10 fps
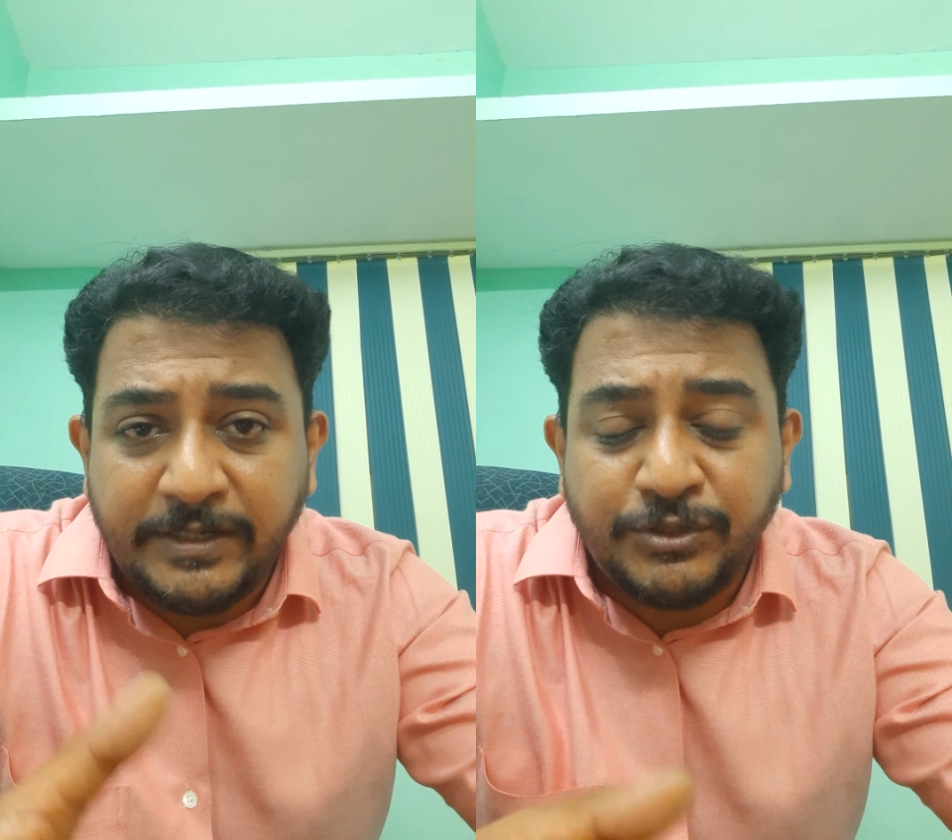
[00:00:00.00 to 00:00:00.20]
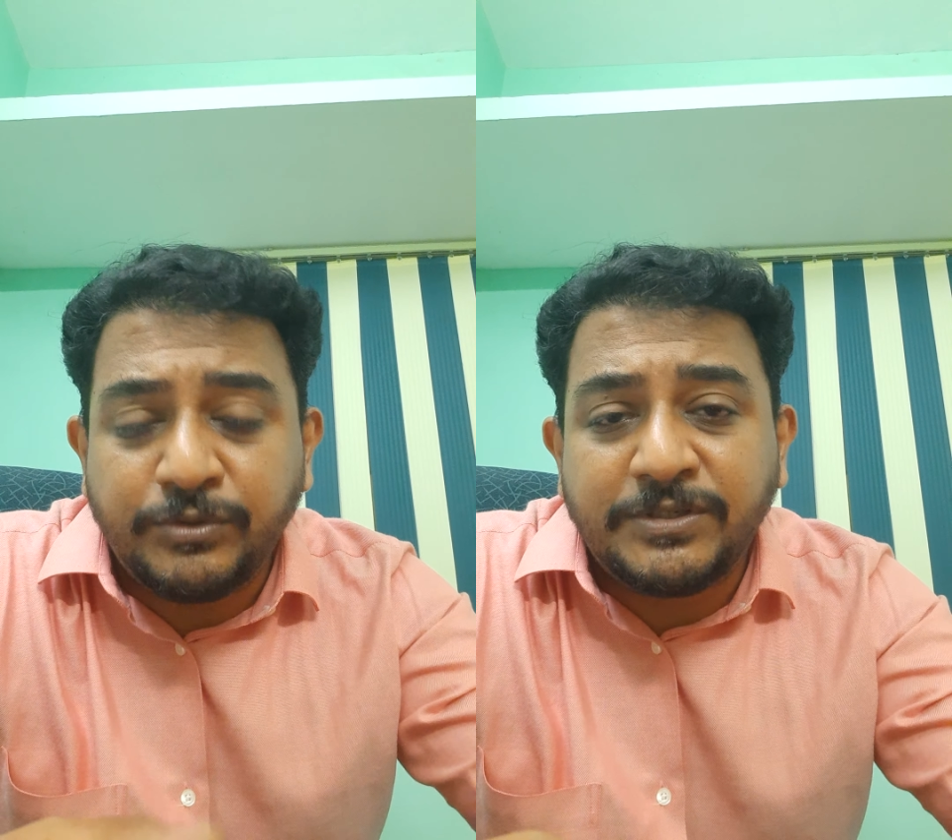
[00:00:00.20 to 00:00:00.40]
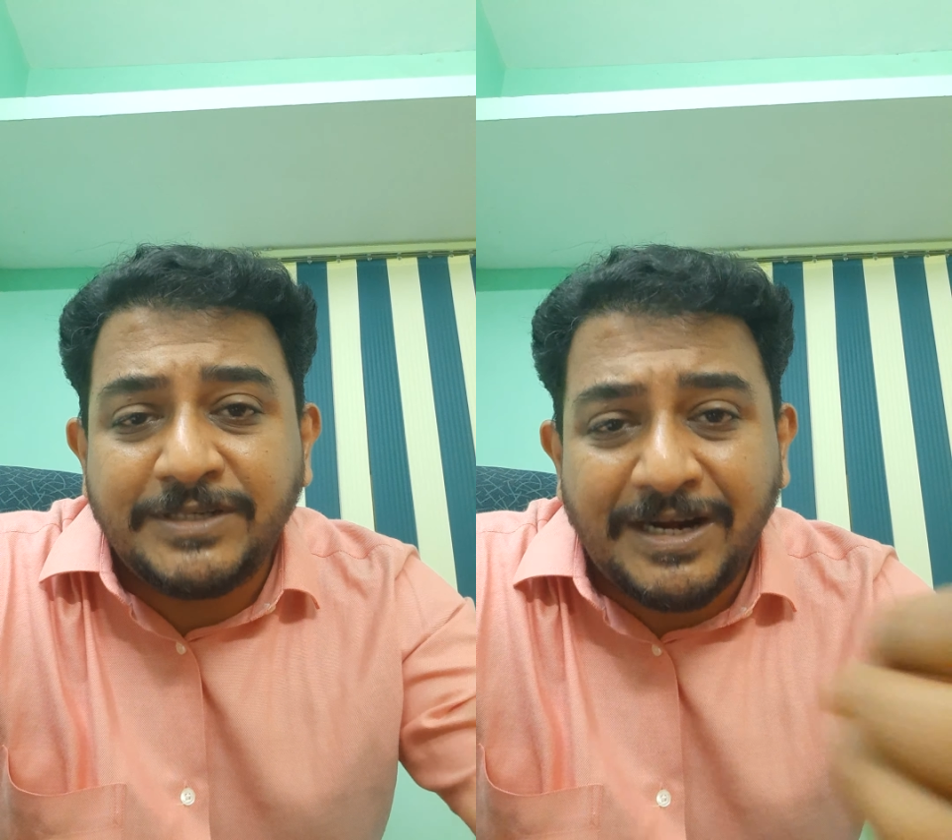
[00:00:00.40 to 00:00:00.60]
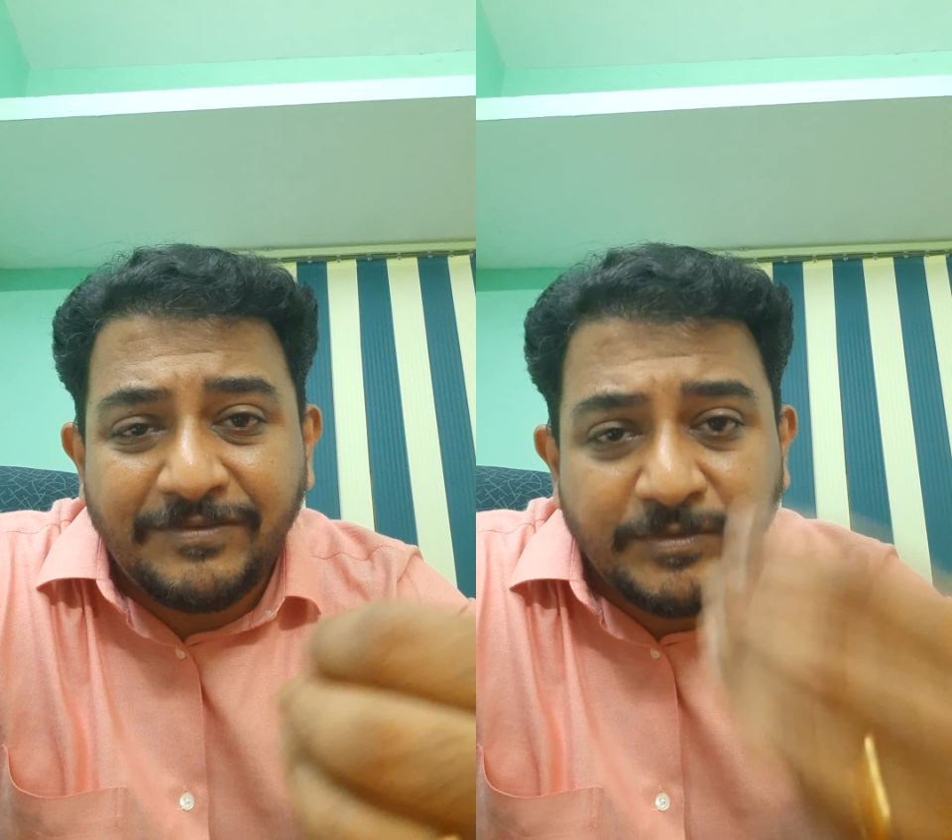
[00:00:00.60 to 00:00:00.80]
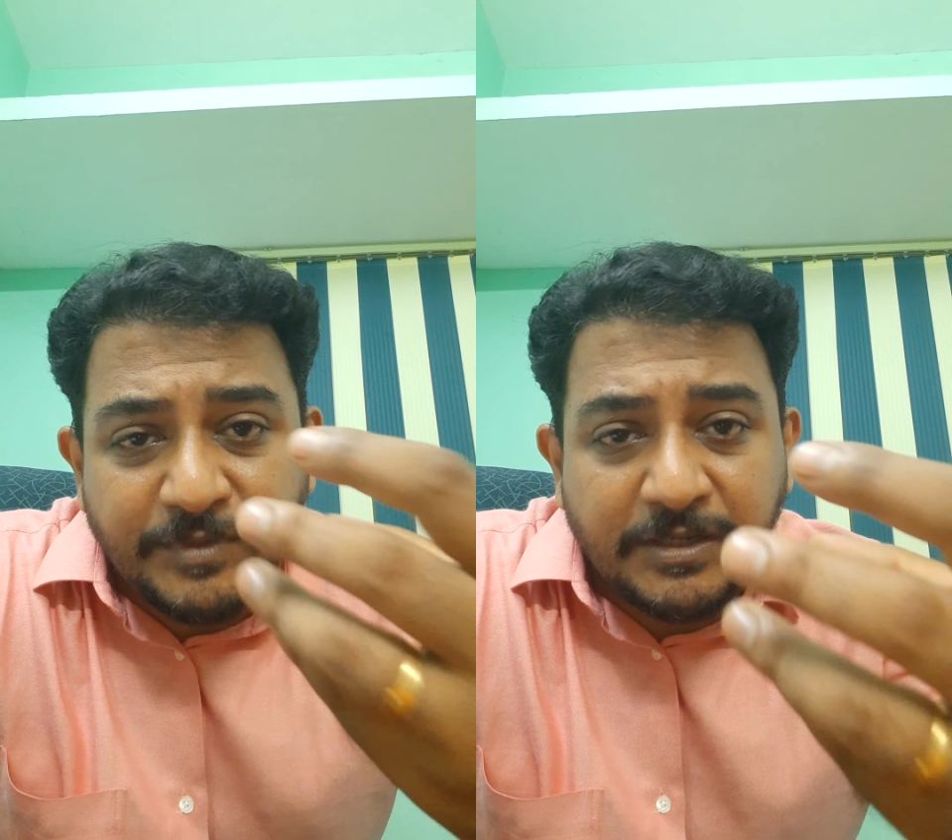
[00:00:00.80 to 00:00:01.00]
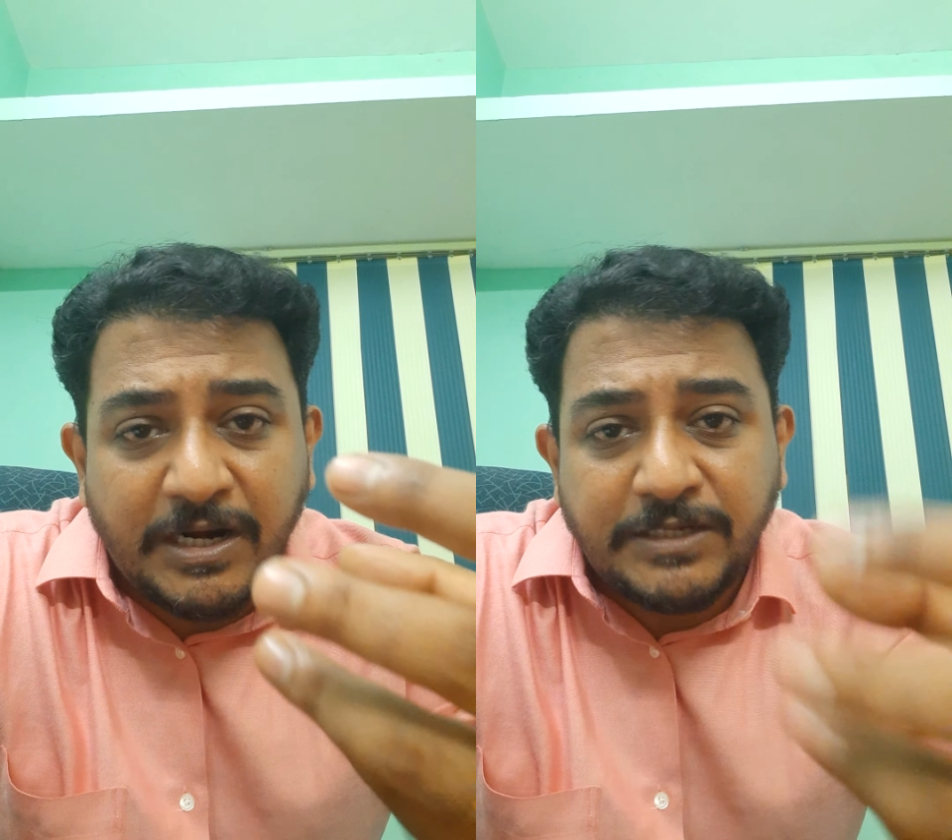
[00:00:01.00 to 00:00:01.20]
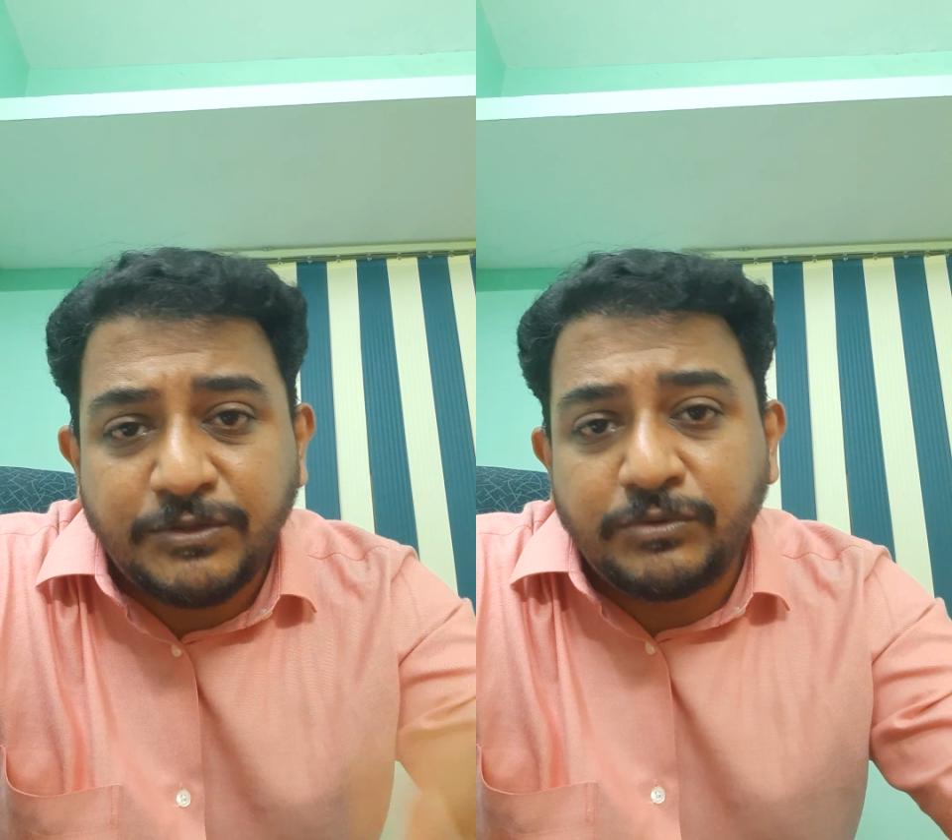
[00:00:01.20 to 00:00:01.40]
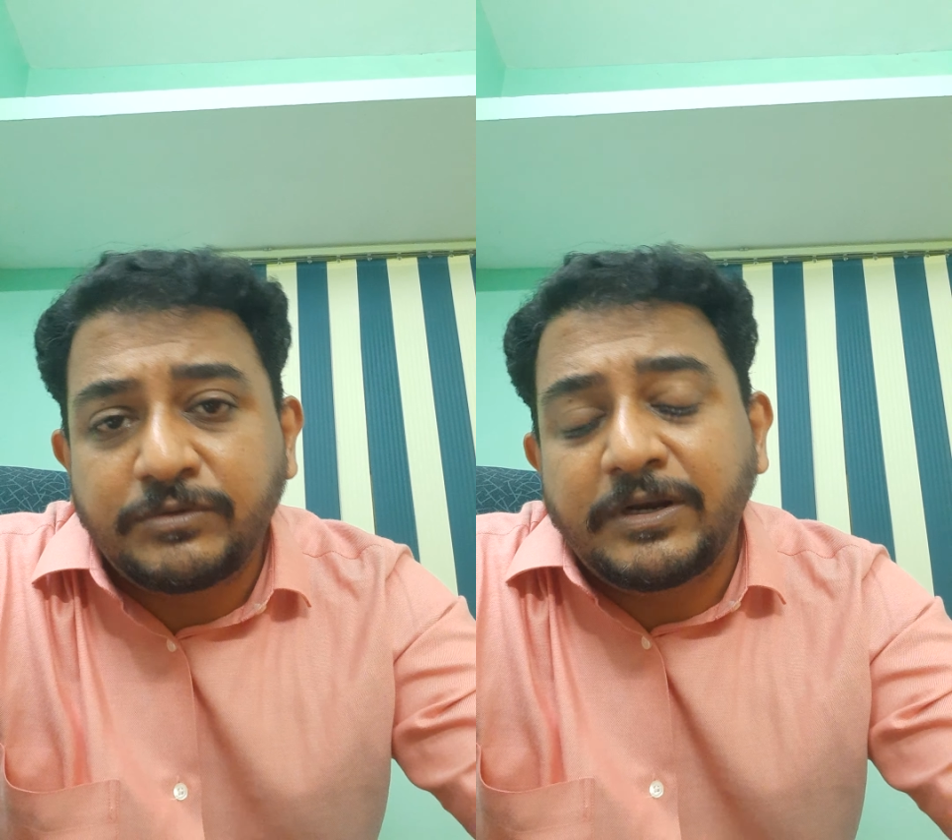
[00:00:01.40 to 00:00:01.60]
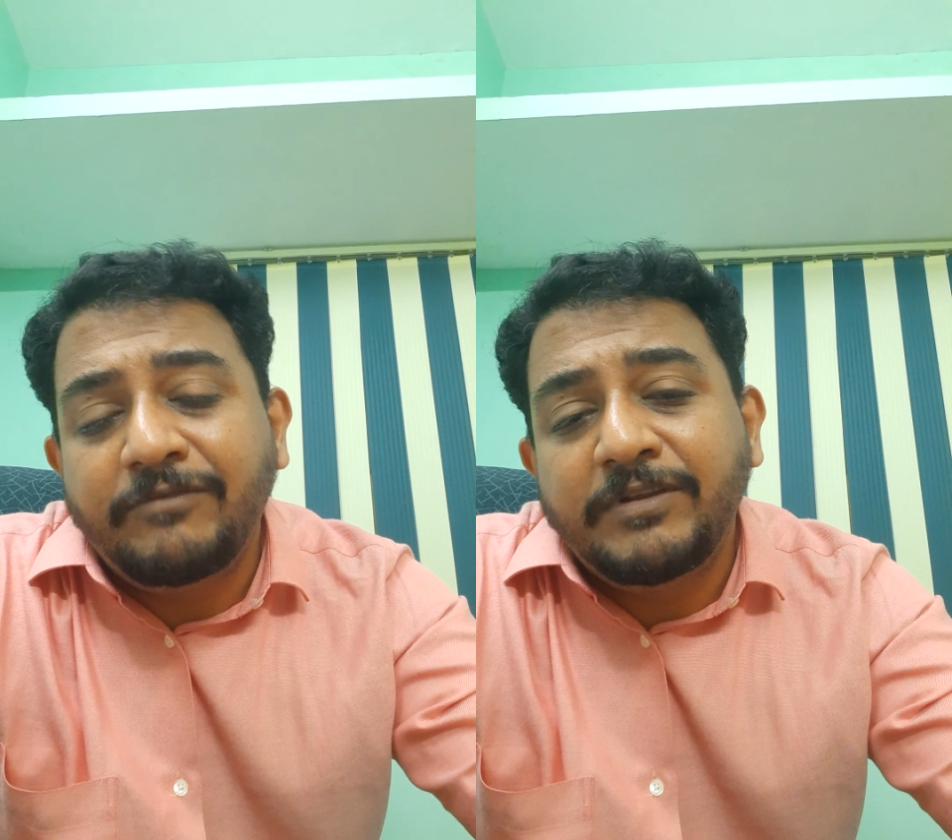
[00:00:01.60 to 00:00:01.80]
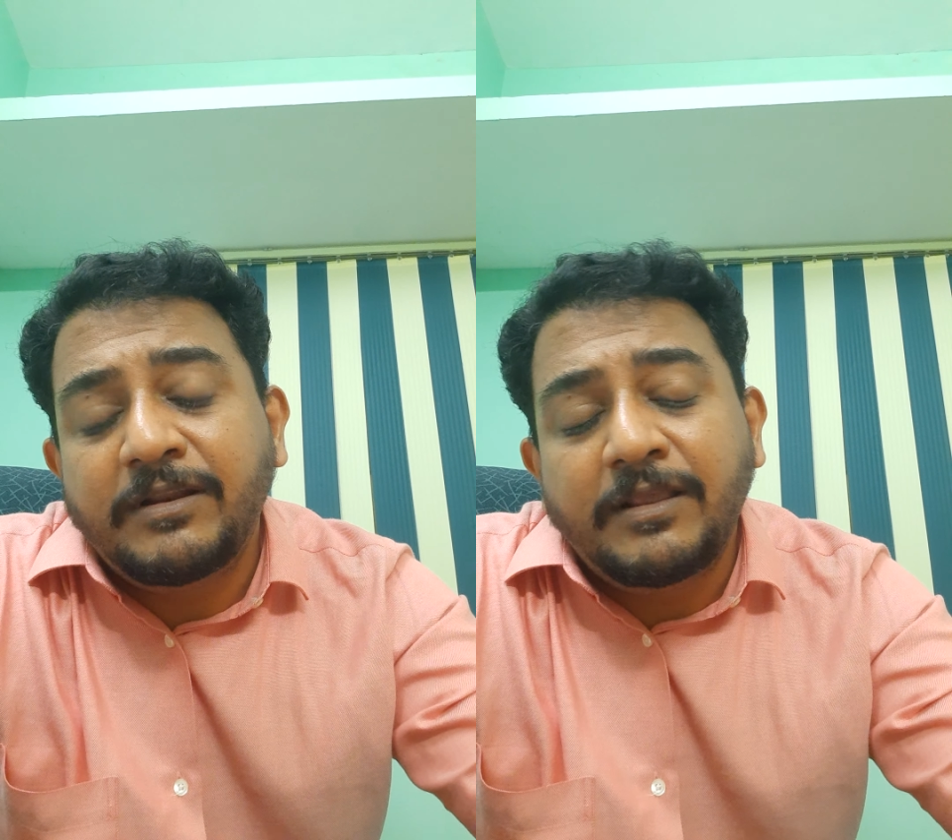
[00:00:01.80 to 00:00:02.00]
It should start from the grassroots
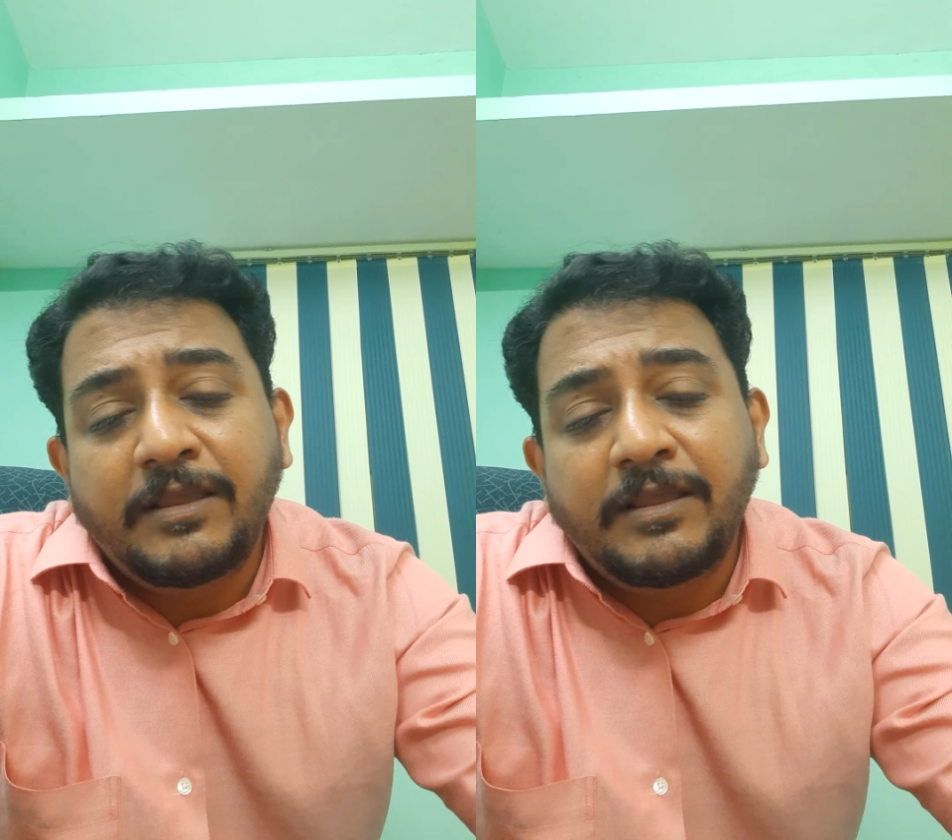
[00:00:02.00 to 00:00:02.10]
level